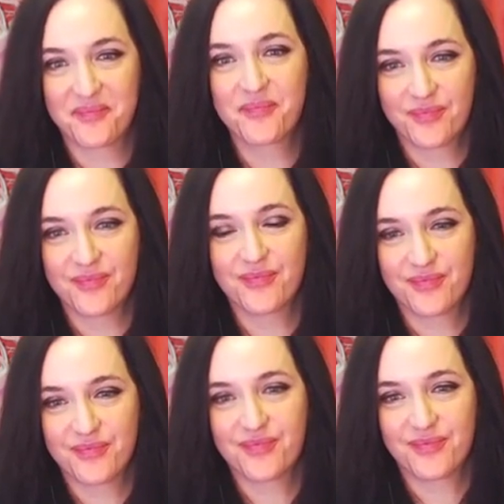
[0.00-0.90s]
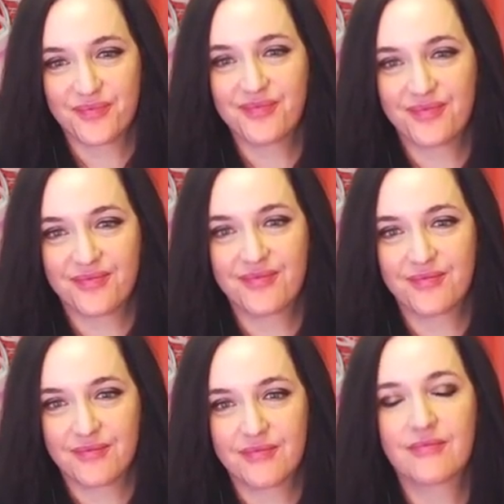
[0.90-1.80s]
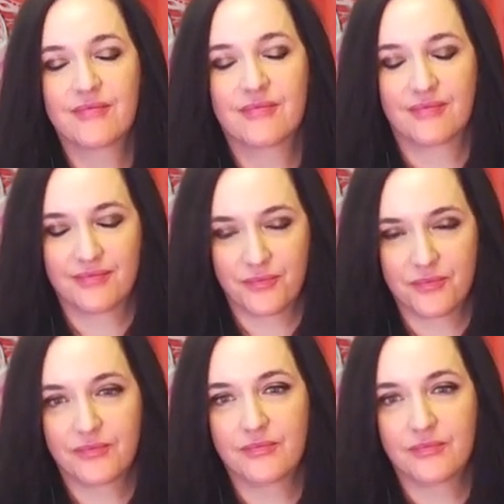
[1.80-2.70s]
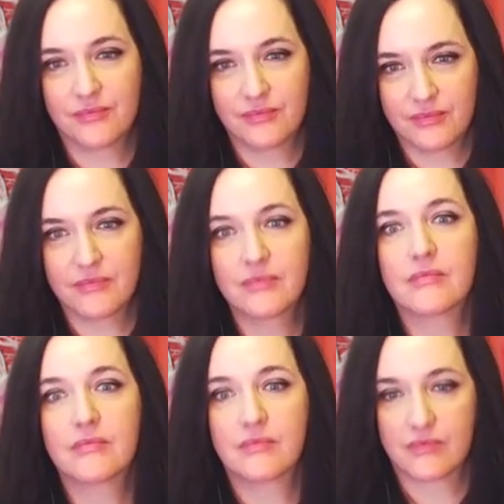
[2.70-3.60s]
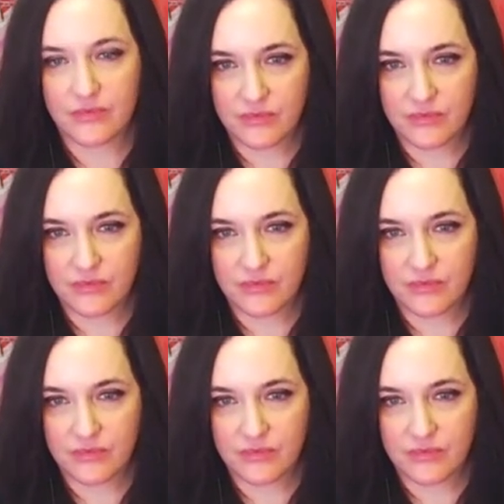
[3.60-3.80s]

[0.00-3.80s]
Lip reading: No words are spoken by the person on screen.